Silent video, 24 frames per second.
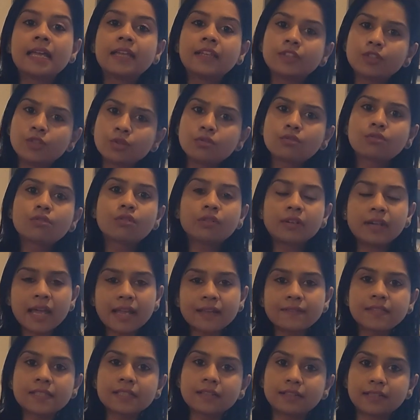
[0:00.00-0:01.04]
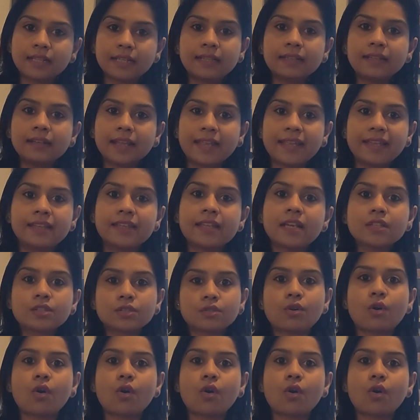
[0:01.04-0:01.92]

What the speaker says: You could have certain areas